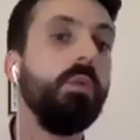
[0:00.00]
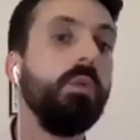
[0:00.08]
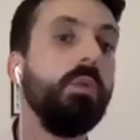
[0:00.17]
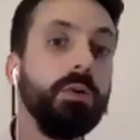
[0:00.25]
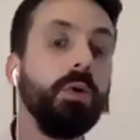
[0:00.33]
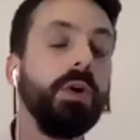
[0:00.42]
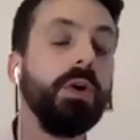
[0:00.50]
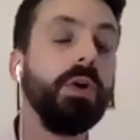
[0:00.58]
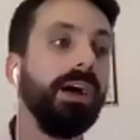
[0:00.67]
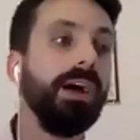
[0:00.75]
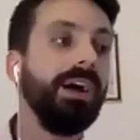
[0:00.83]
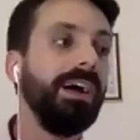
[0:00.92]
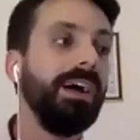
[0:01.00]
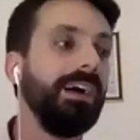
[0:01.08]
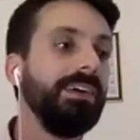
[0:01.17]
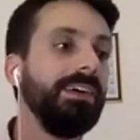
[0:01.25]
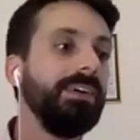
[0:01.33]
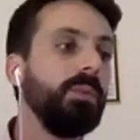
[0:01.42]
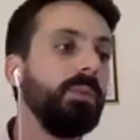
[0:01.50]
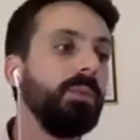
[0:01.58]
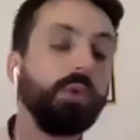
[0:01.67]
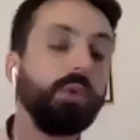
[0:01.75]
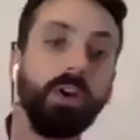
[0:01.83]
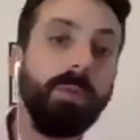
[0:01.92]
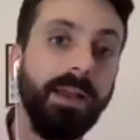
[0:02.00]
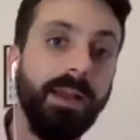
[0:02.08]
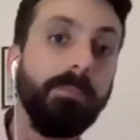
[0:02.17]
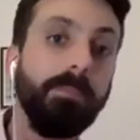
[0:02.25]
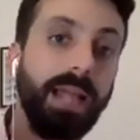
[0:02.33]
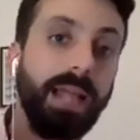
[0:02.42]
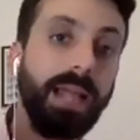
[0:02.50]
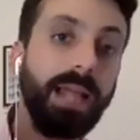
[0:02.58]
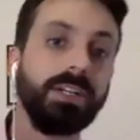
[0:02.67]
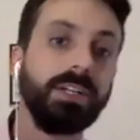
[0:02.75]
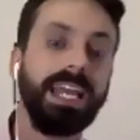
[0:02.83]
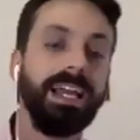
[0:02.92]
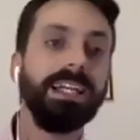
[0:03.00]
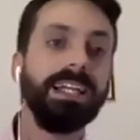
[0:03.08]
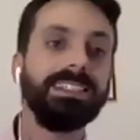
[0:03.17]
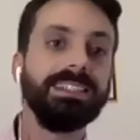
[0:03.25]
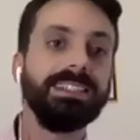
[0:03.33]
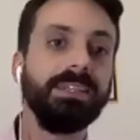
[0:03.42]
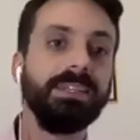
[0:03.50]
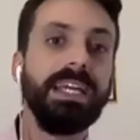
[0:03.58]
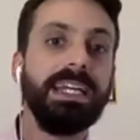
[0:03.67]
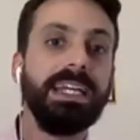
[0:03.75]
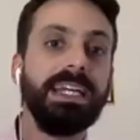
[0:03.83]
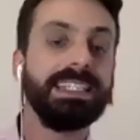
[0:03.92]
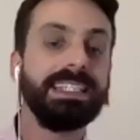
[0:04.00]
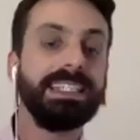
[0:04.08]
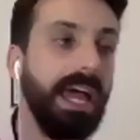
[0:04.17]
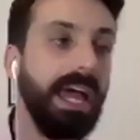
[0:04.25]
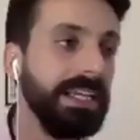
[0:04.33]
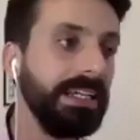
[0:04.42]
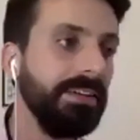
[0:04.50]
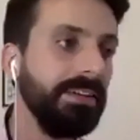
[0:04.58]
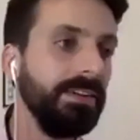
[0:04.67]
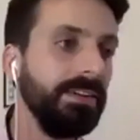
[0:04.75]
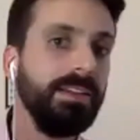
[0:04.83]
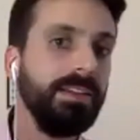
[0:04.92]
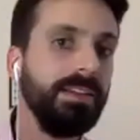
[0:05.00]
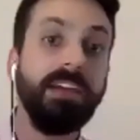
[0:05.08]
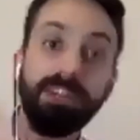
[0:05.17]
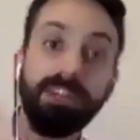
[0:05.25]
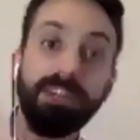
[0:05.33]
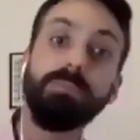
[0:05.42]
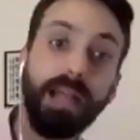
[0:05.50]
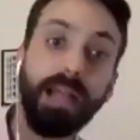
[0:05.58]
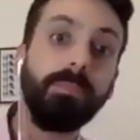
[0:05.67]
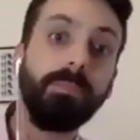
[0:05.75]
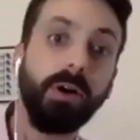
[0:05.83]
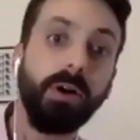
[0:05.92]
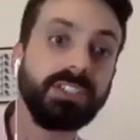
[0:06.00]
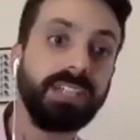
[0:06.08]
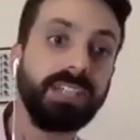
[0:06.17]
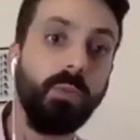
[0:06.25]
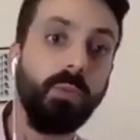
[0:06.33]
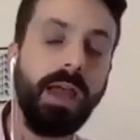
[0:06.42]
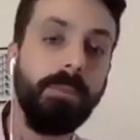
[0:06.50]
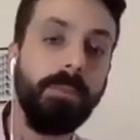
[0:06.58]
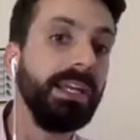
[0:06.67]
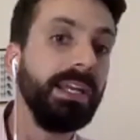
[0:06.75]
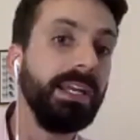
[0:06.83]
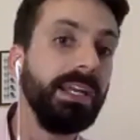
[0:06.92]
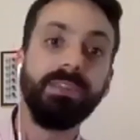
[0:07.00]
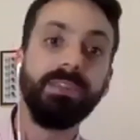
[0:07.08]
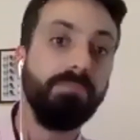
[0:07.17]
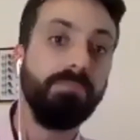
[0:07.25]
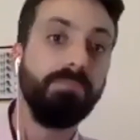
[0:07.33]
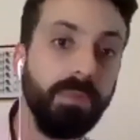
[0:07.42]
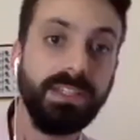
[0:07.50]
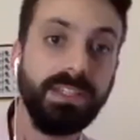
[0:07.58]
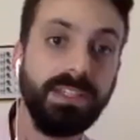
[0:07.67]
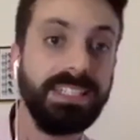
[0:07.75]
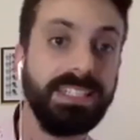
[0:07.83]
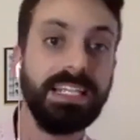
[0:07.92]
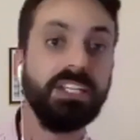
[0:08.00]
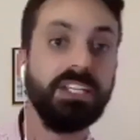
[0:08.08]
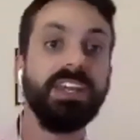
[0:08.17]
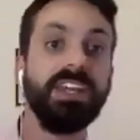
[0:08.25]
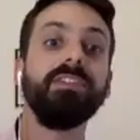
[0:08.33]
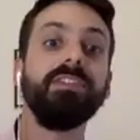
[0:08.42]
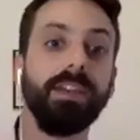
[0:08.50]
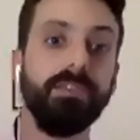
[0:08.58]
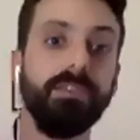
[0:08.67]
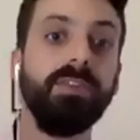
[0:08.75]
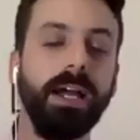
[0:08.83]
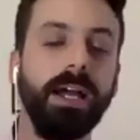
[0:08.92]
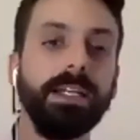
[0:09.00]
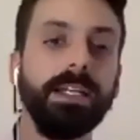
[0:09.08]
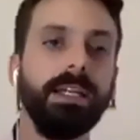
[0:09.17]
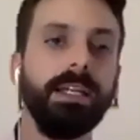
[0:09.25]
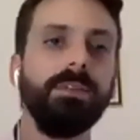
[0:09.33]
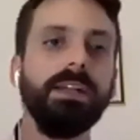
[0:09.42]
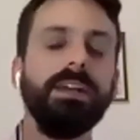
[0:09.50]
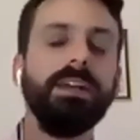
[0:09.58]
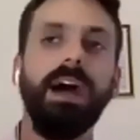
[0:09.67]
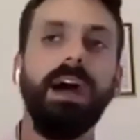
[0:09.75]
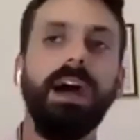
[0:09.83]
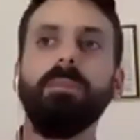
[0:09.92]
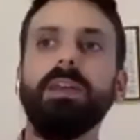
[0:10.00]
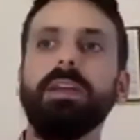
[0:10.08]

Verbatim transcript: When you uh, when you talk about a black box AI system, it's like there is a black box somewhere, but it's at the bottom of the sea and you're never going to find it. Um,